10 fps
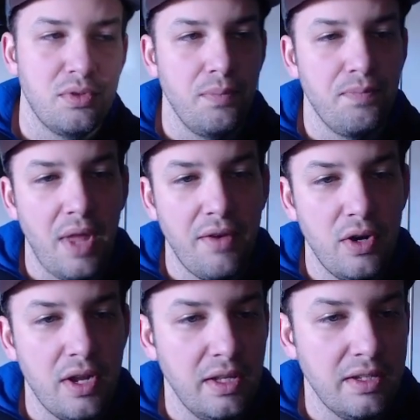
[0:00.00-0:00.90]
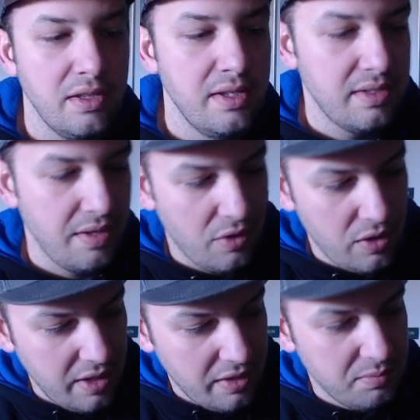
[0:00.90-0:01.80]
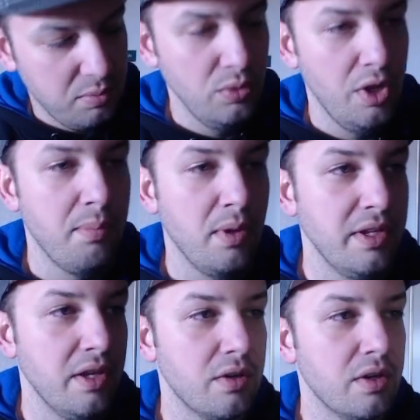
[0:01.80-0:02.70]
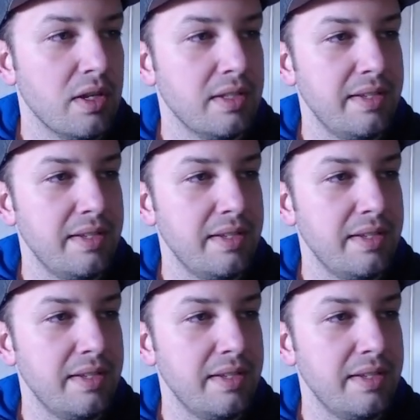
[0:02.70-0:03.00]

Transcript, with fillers: So I've already clicked on this. I've already got this pulled up on the other